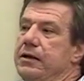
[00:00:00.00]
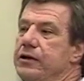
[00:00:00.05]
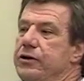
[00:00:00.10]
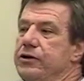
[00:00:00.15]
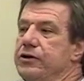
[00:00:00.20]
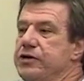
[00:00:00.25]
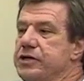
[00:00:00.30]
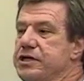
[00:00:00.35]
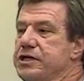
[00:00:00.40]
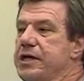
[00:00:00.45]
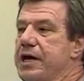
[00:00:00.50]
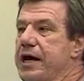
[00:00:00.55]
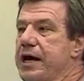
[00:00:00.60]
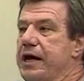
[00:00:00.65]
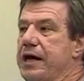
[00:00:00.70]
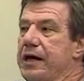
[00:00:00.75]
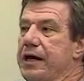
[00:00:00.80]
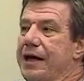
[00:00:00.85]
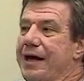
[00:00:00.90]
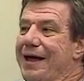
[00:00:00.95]
You're
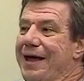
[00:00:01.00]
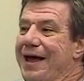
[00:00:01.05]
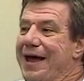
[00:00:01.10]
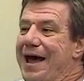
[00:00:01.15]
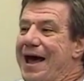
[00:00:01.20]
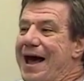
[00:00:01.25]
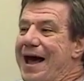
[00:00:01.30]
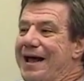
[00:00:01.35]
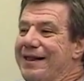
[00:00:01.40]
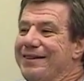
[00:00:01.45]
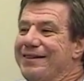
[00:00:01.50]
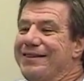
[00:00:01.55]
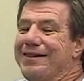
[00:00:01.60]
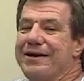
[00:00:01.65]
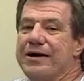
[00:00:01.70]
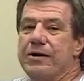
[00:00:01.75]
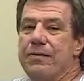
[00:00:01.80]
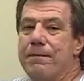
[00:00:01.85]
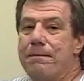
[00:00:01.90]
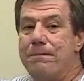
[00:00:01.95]
saying at
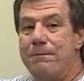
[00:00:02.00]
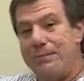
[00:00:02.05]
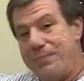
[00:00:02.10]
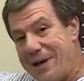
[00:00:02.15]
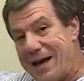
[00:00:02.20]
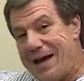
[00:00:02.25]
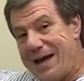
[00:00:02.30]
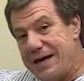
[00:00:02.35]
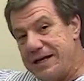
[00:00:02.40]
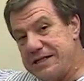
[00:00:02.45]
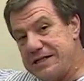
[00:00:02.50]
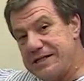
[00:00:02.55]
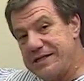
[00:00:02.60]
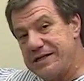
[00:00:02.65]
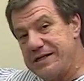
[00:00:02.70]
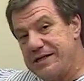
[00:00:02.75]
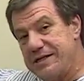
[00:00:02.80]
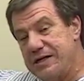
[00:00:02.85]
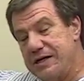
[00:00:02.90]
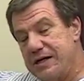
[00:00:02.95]
their
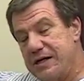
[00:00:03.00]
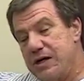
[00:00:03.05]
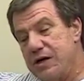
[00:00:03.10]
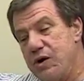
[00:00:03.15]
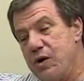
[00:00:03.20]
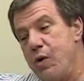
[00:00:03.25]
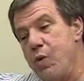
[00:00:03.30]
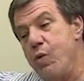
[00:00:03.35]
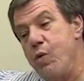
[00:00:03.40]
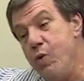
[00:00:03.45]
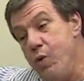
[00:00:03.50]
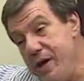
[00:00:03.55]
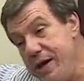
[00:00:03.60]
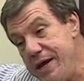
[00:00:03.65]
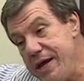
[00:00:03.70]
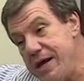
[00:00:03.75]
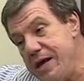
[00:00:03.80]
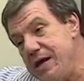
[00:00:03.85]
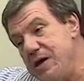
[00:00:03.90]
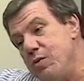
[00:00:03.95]
best,
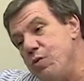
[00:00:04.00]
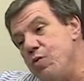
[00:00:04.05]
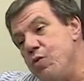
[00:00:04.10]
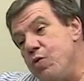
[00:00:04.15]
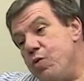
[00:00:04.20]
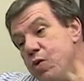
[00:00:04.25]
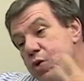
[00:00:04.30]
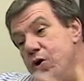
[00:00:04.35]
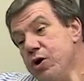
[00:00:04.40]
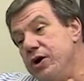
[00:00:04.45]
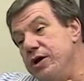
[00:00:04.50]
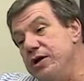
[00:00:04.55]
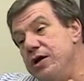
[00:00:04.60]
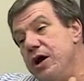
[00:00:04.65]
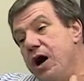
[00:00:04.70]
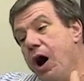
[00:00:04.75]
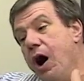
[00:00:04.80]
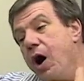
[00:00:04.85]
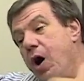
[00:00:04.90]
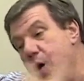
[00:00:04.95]
we would
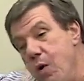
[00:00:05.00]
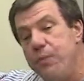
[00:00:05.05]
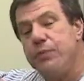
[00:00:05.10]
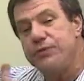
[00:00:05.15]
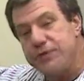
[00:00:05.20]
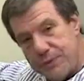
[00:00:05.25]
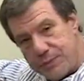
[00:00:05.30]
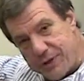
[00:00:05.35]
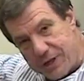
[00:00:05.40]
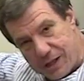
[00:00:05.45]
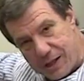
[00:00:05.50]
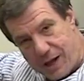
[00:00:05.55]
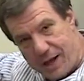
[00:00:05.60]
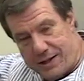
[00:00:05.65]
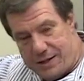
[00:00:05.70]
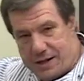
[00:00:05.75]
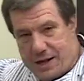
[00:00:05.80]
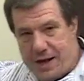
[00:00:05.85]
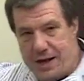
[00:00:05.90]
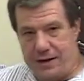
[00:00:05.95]
hope to be
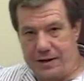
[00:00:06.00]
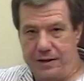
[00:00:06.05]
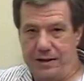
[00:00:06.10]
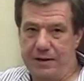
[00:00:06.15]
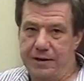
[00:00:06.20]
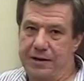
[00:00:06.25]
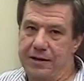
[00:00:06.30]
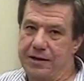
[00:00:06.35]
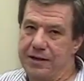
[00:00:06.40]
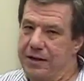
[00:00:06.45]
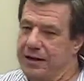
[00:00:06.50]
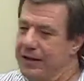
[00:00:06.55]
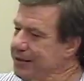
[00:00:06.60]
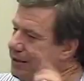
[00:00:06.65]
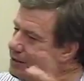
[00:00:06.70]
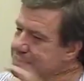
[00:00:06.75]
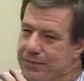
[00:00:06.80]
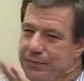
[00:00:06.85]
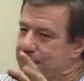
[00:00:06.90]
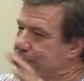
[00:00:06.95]
like that. And
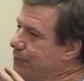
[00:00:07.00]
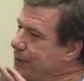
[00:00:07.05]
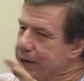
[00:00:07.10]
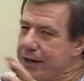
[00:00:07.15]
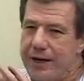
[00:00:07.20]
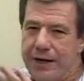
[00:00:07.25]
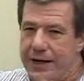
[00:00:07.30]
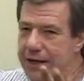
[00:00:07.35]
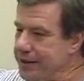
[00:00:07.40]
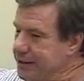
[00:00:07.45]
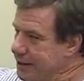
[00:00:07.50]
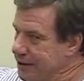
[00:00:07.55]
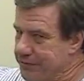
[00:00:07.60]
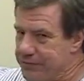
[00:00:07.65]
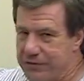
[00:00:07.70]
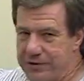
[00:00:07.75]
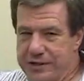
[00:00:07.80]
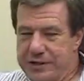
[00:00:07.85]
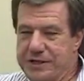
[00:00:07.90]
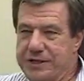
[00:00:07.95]
that's a big
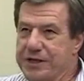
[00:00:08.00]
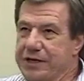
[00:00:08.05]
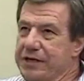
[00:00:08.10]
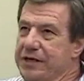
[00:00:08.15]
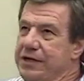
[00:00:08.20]
difference.